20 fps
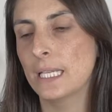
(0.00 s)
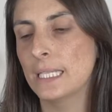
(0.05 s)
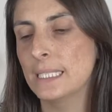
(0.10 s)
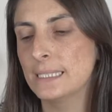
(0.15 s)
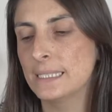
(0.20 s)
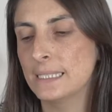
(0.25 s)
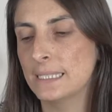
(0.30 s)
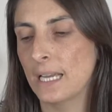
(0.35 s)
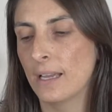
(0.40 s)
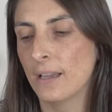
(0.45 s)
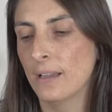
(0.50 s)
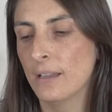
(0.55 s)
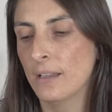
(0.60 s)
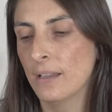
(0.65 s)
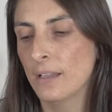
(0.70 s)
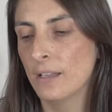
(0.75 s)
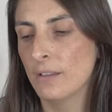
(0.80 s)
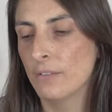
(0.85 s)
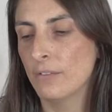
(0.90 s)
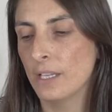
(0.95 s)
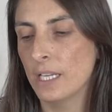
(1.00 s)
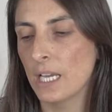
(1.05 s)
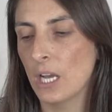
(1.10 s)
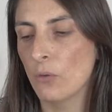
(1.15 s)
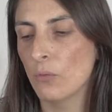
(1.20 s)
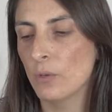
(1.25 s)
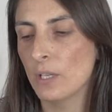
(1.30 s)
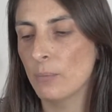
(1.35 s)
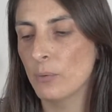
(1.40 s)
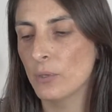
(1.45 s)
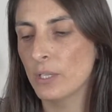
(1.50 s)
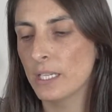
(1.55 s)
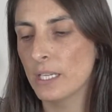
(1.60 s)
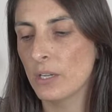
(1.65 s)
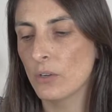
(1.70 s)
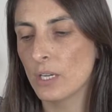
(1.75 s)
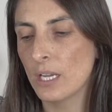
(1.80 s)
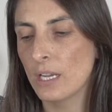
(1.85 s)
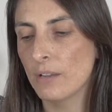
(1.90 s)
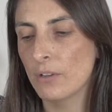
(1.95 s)
We've already seen how the
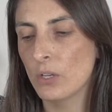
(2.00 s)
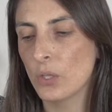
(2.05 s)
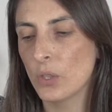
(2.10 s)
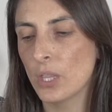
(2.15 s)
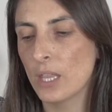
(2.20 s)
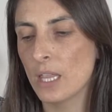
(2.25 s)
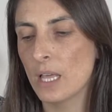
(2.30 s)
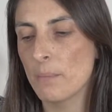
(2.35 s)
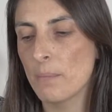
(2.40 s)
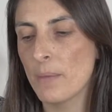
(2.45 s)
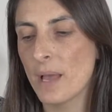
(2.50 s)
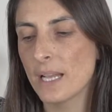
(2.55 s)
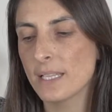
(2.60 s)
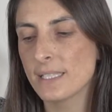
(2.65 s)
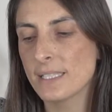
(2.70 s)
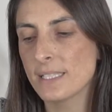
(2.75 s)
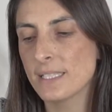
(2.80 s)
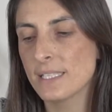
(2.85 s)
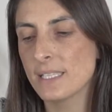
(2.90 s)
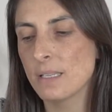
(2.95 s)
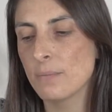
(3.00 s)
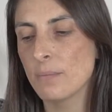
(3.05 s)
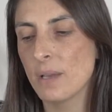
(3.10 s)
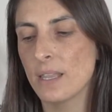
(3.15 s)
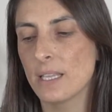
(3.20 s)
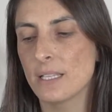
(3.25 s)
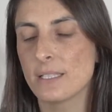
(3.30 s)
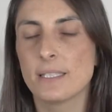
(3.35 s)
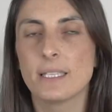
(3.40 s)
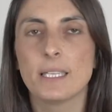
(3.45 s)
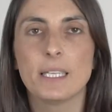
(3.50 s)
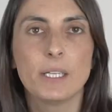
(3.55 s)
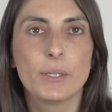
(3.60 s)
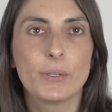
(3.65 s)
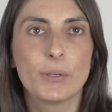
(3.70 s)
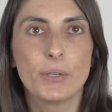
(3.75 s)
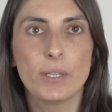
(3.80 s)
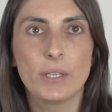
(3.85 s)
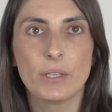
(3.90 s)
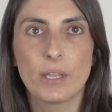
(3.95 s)
aperture affects the picture at a
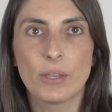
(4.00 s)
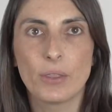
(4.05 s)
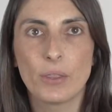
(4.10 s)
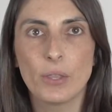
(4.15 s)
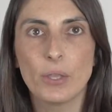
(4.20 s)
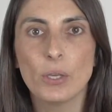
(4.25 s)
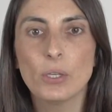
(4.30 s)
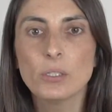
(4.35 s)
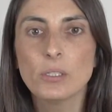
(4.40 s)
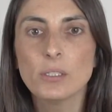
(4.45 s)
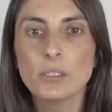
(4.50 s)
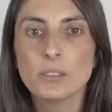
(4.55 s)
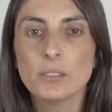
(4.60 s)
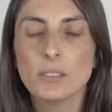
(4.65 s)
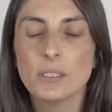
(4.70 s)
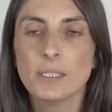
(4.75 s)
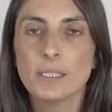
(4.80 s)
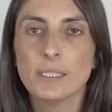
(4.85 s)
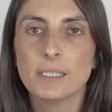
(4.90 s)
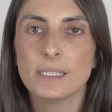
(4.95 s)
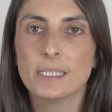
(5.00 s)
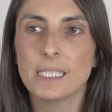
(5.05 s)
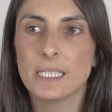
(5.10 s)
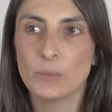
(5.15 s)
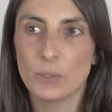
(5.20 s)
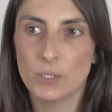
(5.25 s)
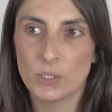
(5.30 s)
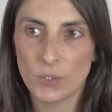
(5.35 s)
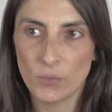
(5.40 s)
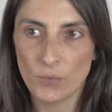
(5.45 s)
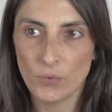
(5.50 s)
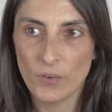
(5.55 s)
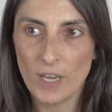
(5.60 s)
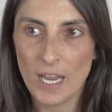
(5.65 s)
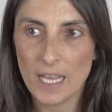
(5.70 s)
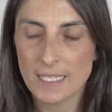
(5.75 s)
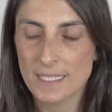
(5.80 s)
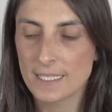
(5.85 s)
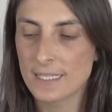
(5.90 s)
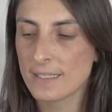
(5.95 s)
slower speed, so I'm going to
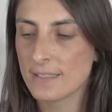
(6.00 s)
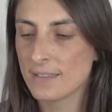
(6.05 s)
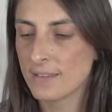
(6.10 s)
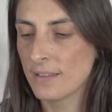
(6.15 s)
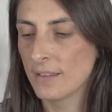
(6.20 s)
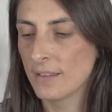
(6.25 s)
set the flash